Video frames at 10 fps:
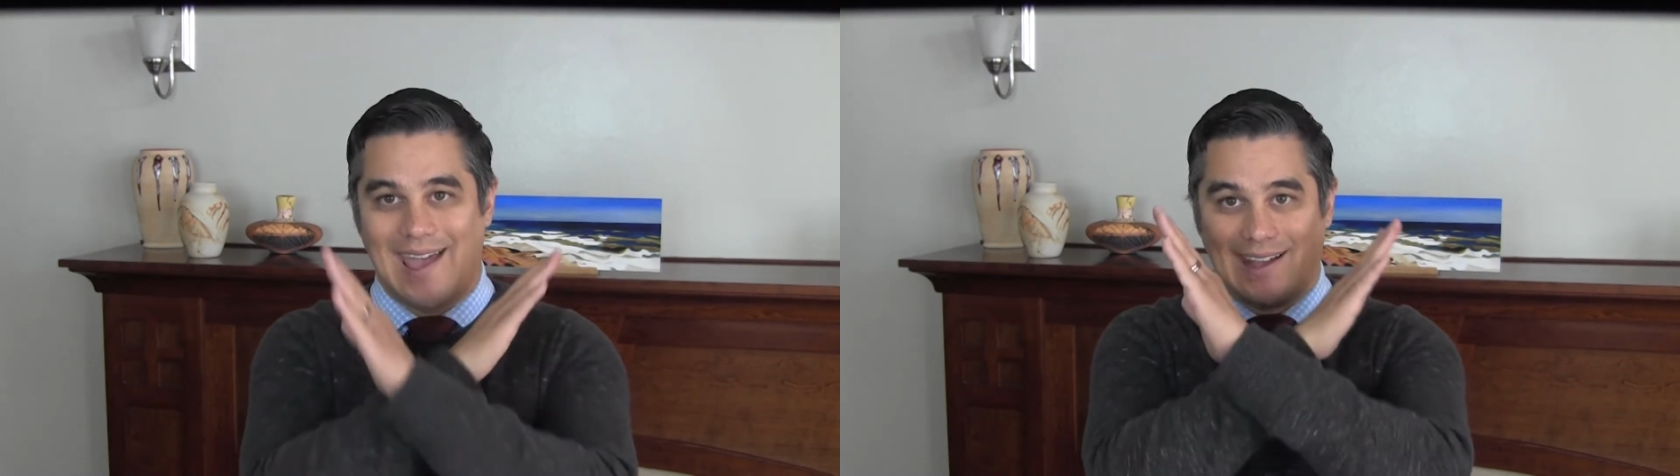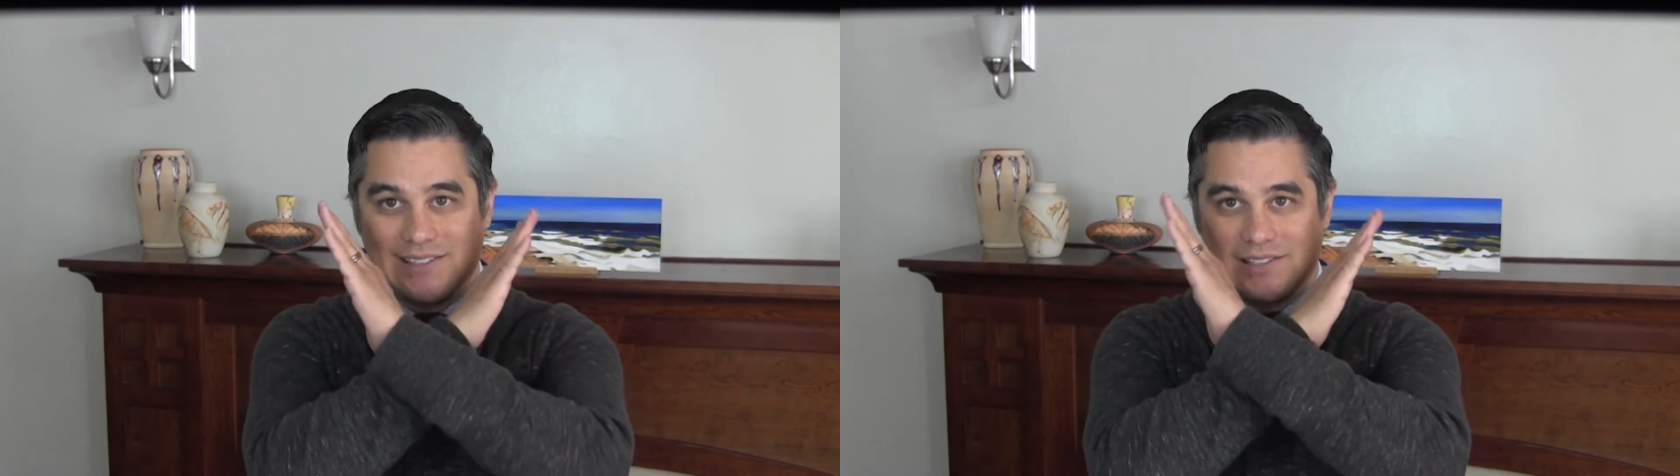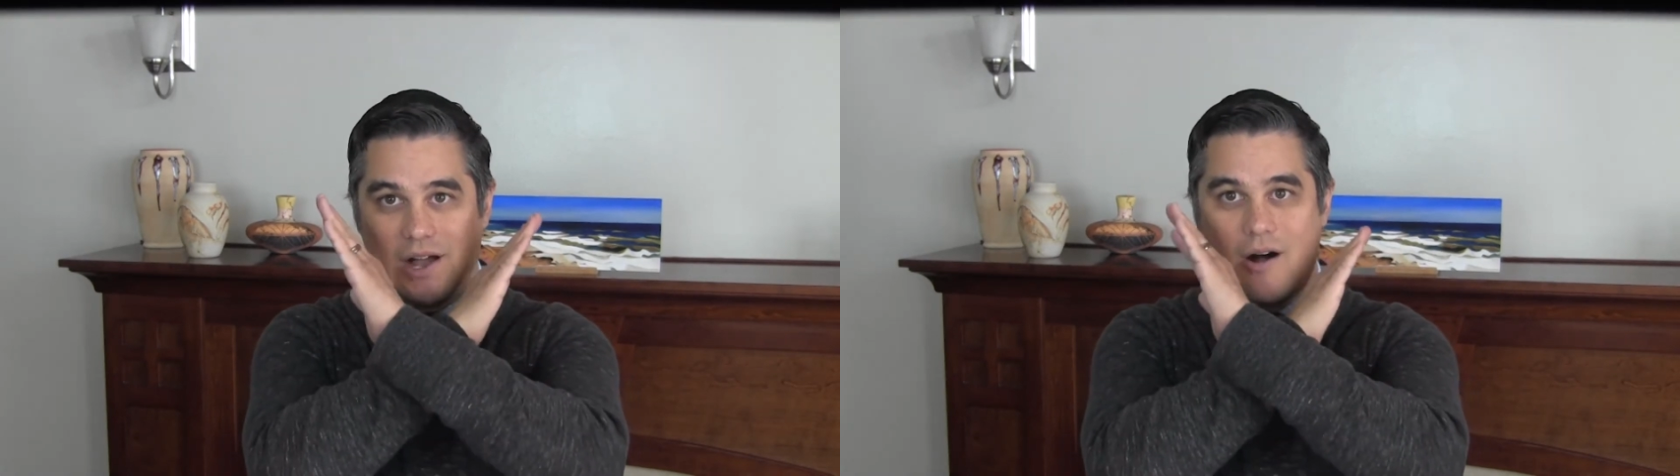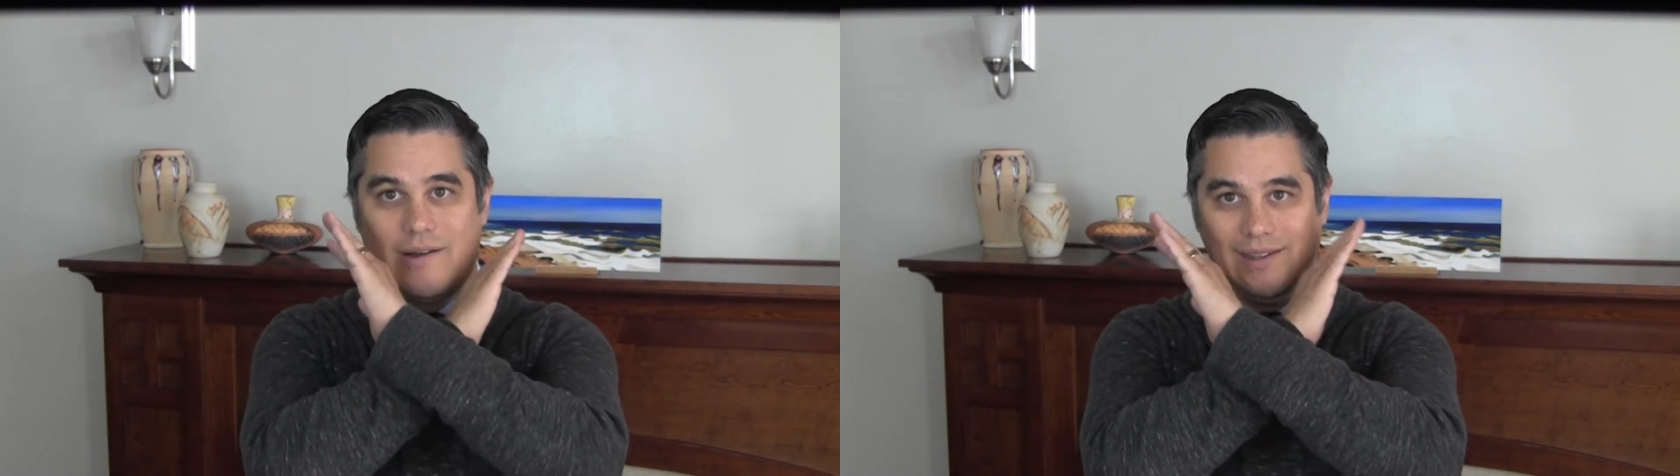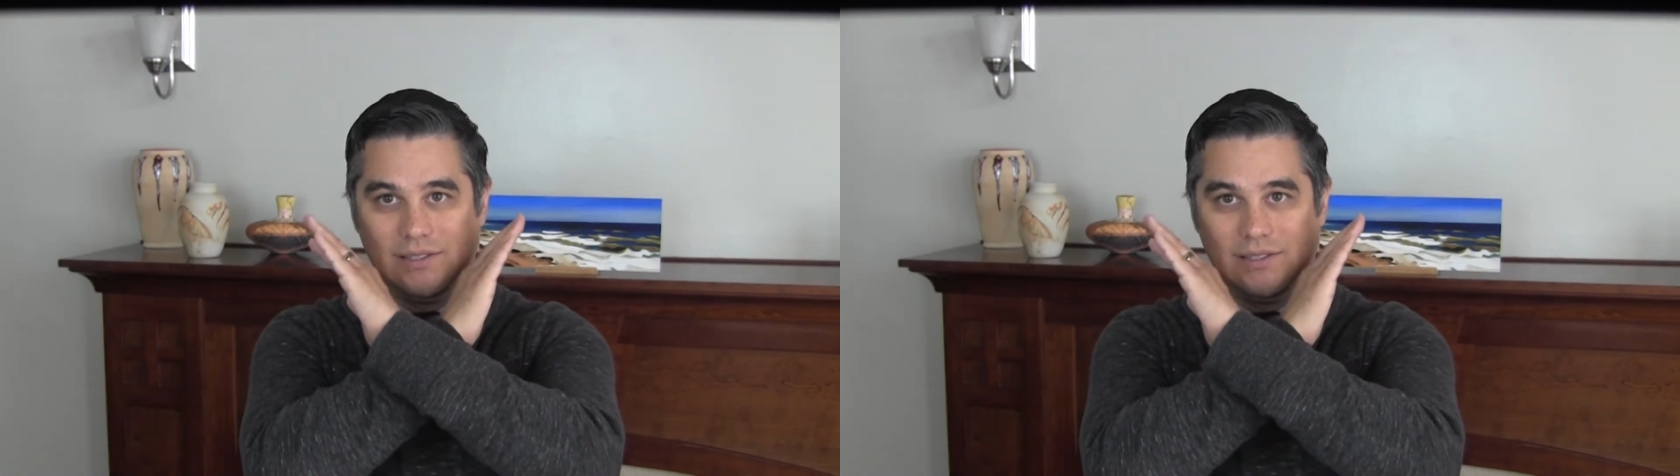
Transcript: X on